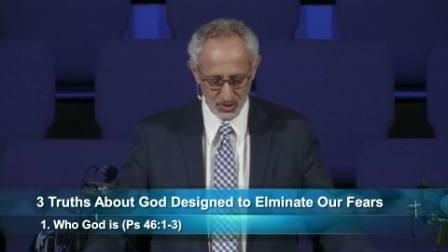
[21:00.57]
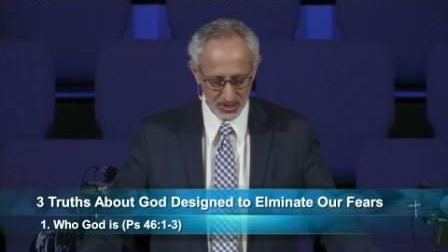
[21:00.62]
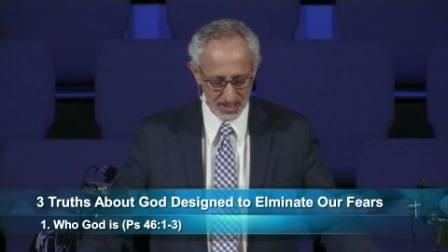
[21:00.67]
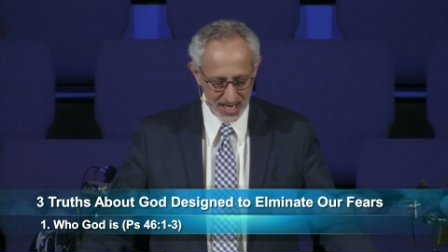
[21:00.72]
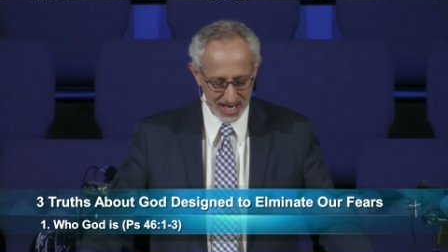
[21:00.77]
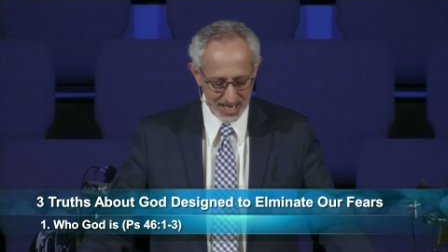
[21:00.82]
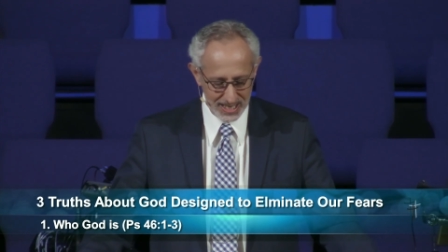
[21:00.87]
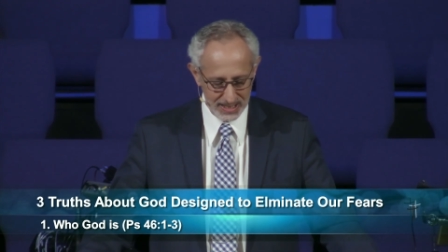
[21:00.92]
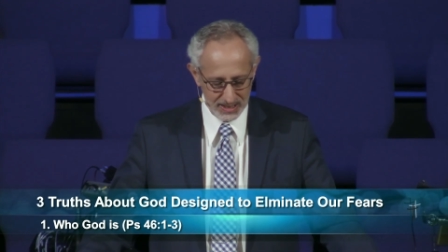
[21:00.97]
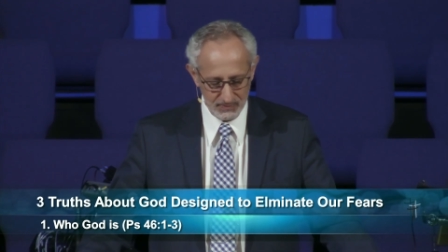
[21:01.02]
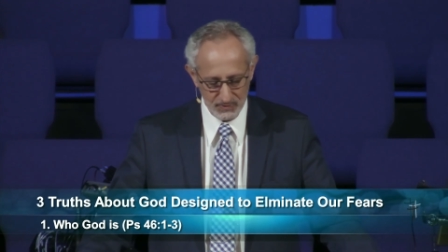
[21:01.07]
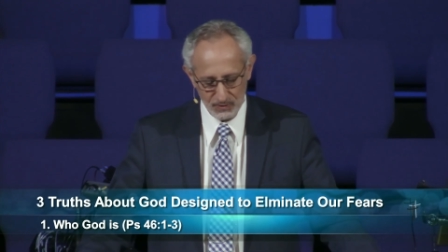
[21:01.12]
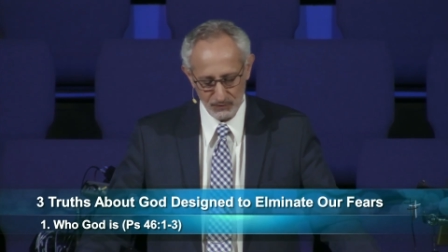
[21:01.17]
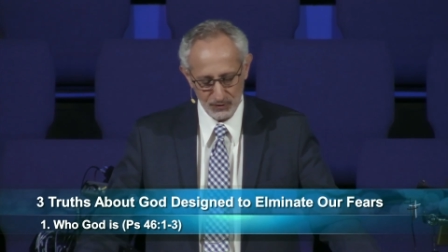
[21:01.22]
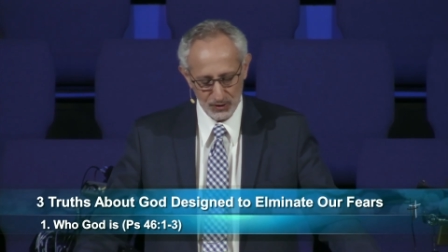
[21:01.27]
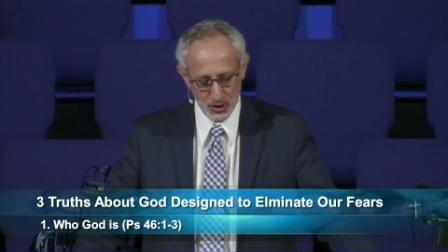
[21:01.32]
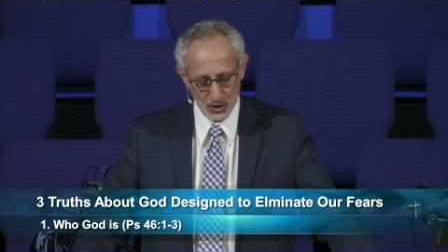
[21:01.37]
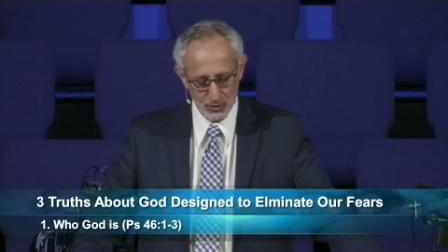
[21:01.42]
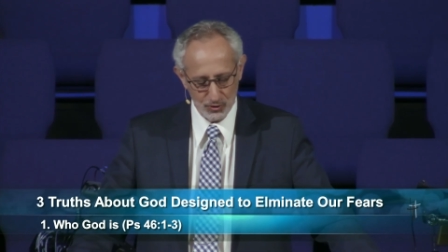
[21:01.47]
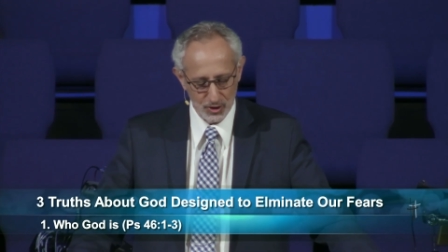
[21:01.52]
tonight, even
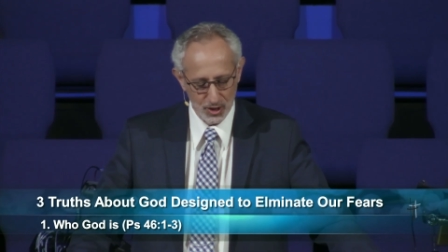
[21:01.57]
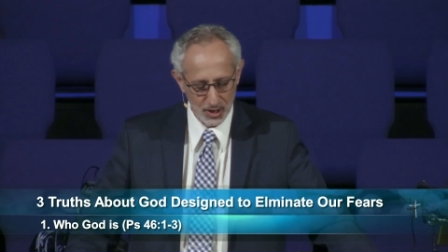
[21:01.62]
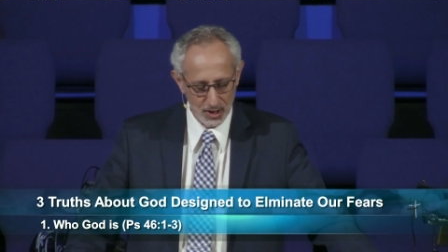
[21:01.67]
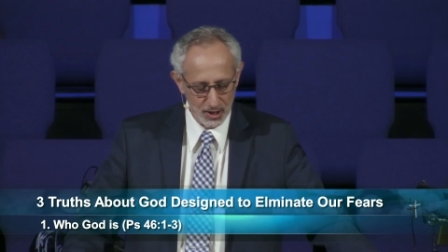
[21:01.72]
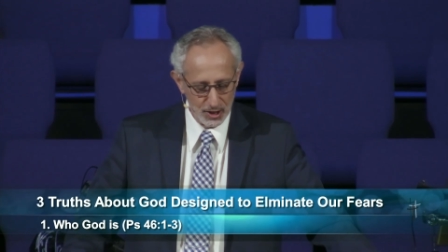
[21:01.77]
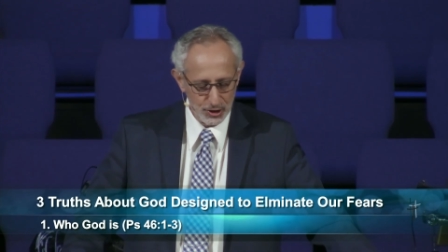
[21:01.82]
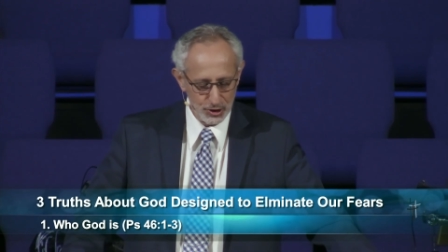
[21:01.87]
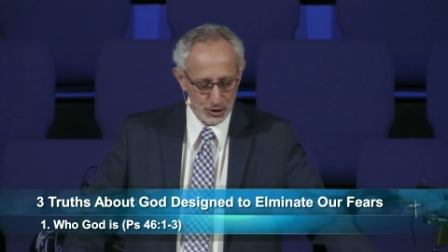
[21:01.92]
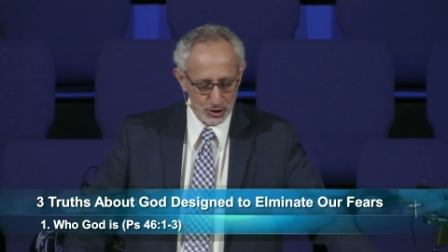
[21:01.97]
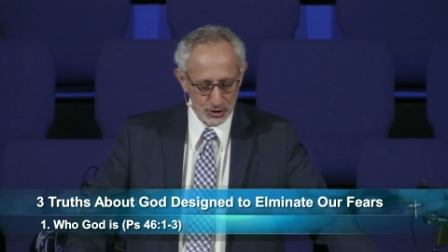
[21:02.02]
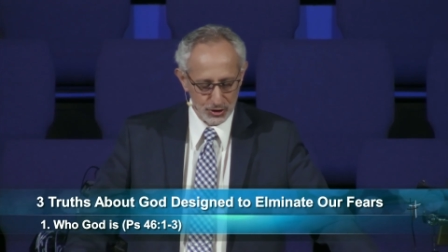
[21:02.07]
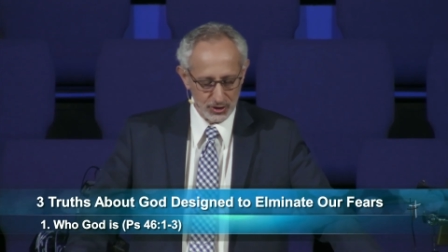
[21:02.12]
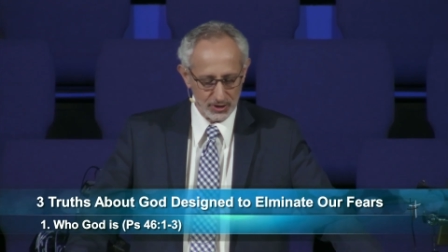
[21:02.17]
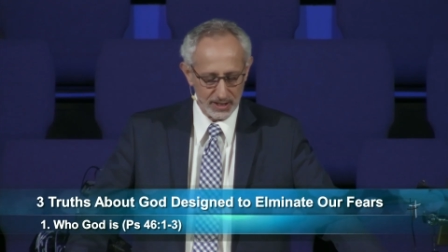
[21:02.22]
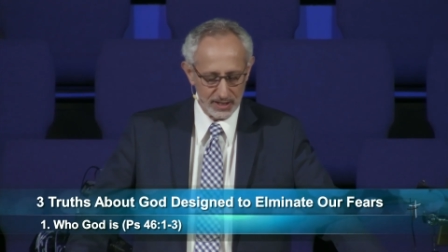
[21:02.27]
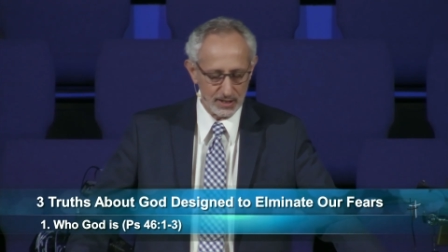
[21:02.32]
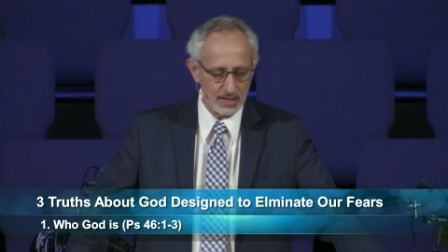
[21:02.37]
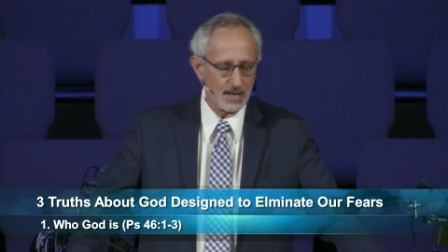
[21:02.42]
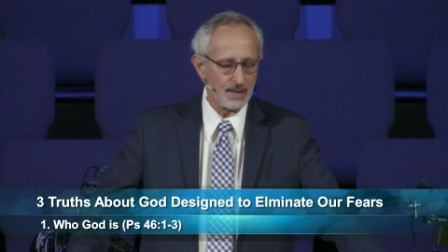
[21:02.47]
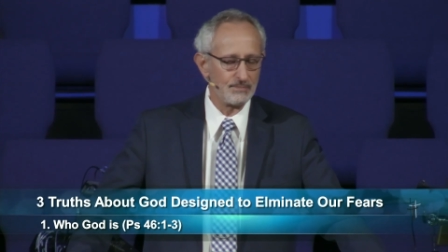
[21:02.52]
if you don't
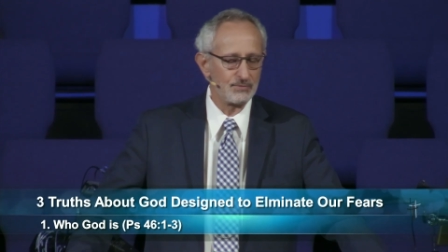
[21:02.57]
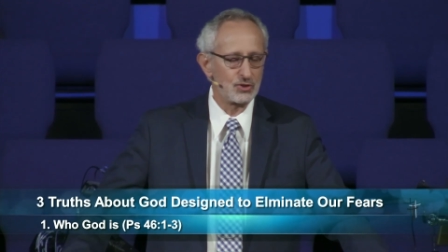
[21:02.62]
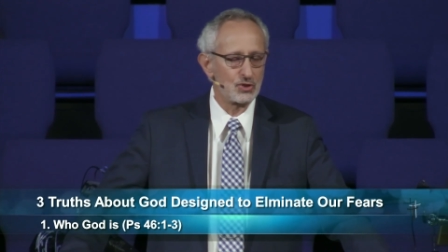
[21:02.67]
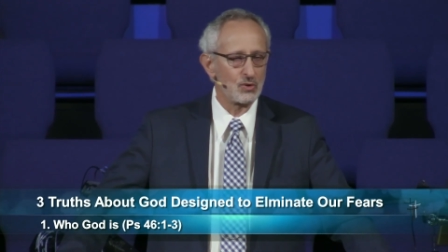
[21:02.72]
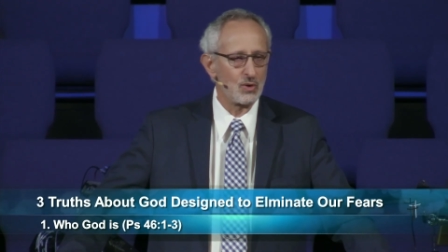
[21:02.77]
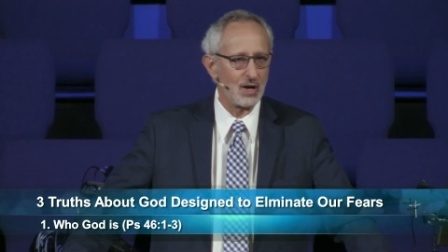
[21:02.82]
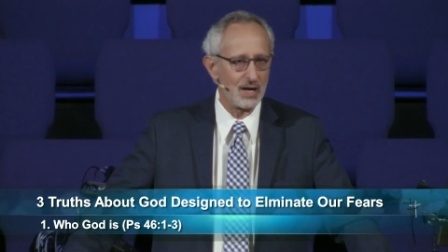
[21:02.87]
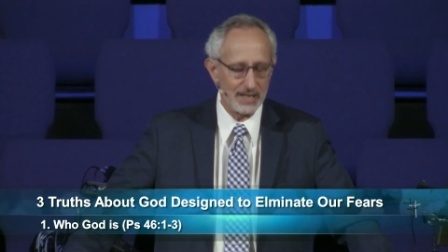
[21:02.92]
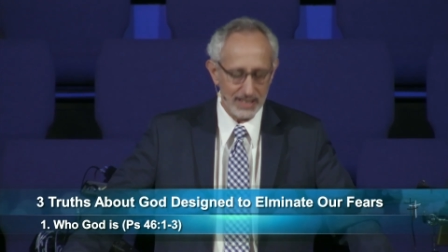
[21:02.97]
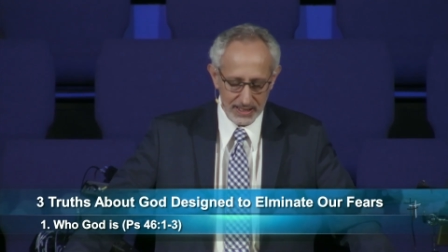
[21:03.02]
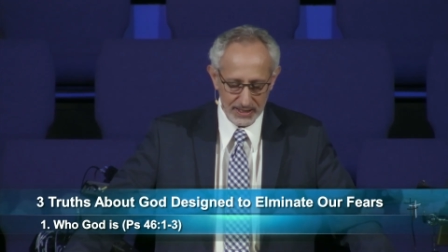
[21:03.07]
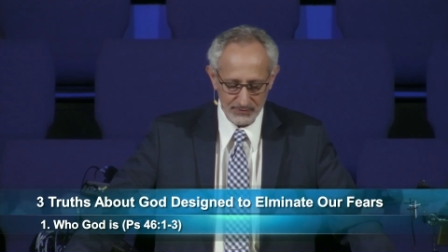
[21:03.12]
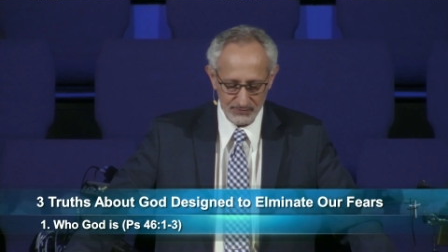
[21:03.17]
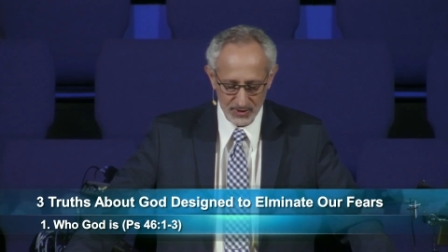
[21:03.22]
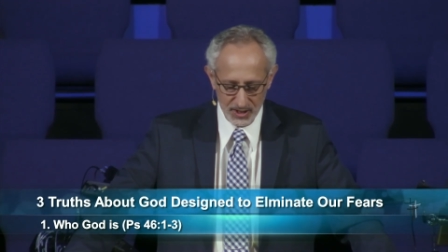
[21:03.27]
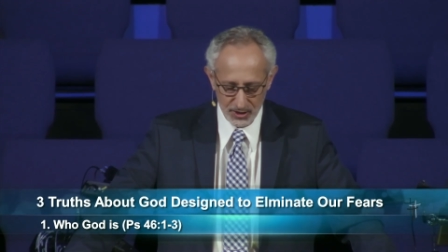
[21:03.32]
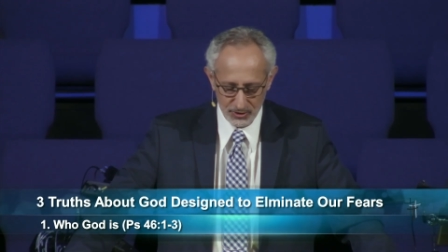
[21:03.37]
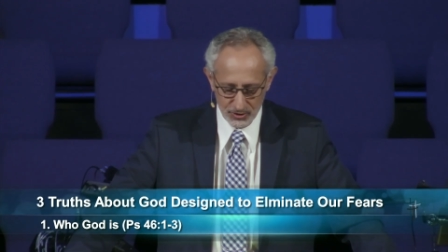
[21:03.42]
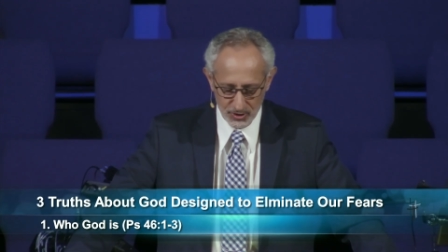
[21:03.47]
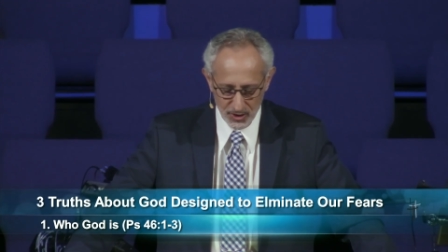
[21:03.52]
usually come to our evening